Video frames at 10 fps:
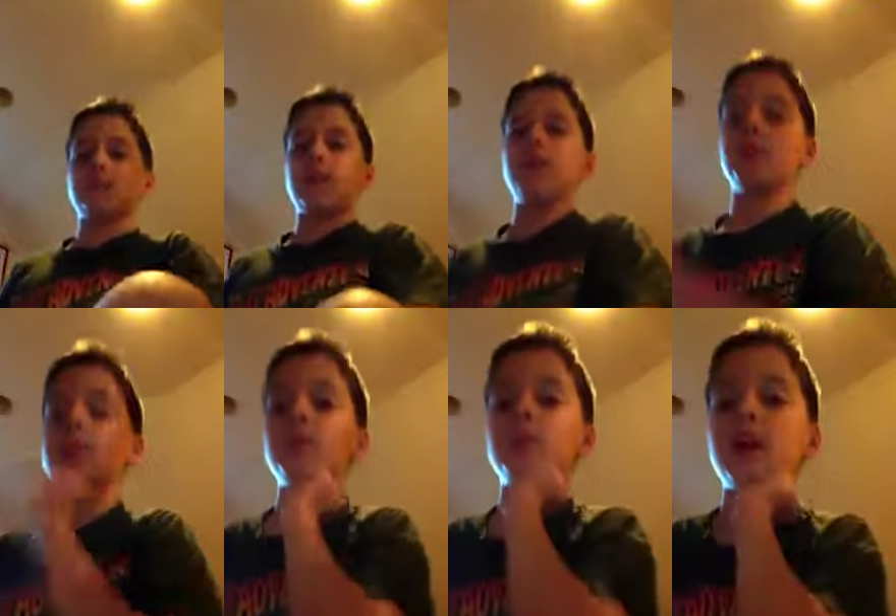and then number
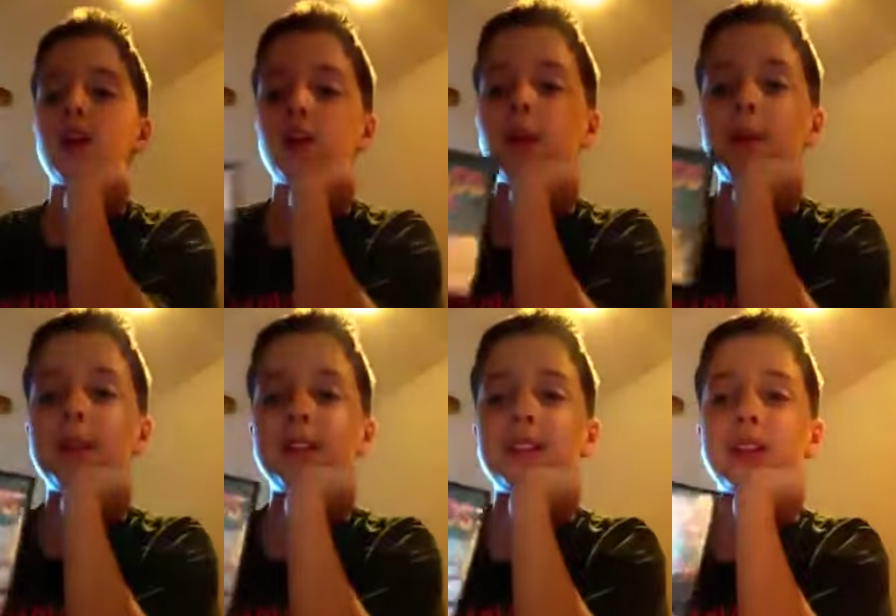2, we got
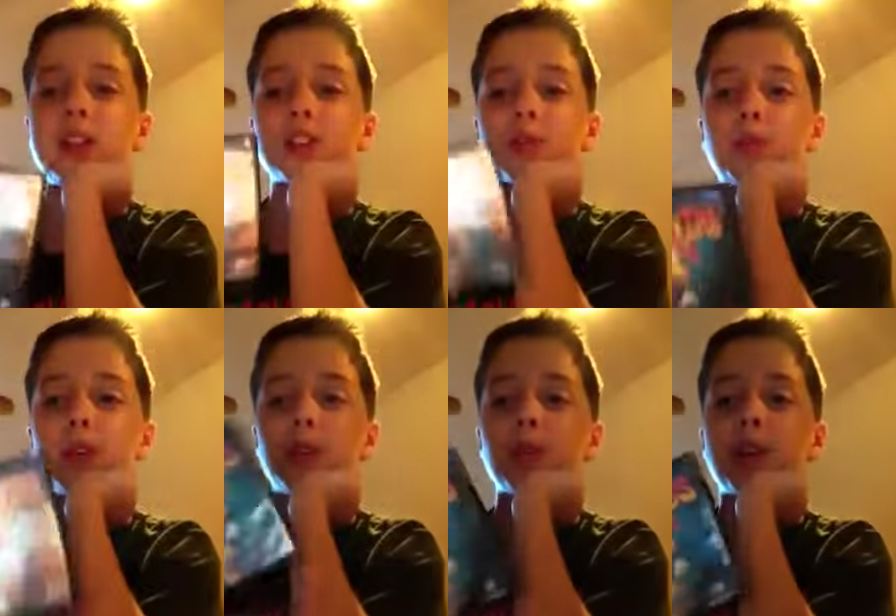Rayman DS, one
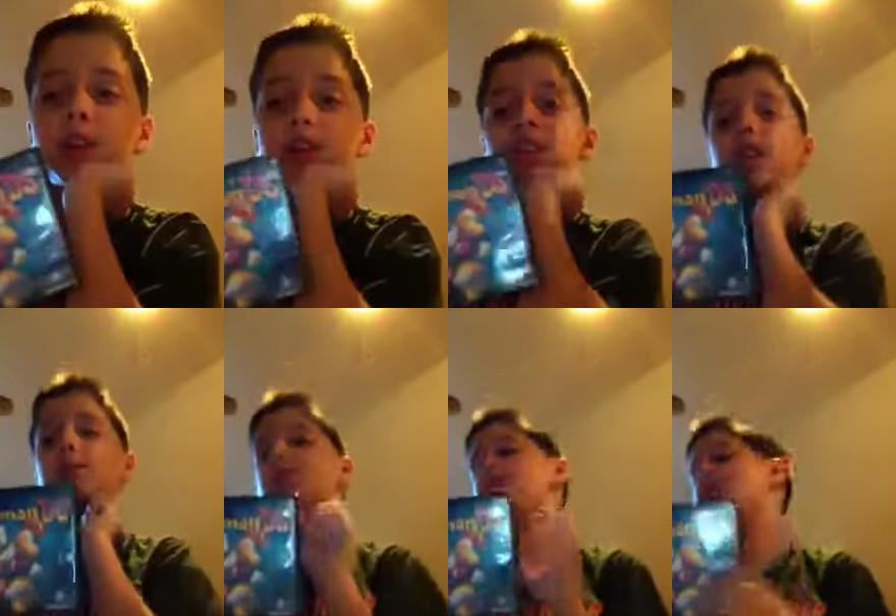of the rarest games in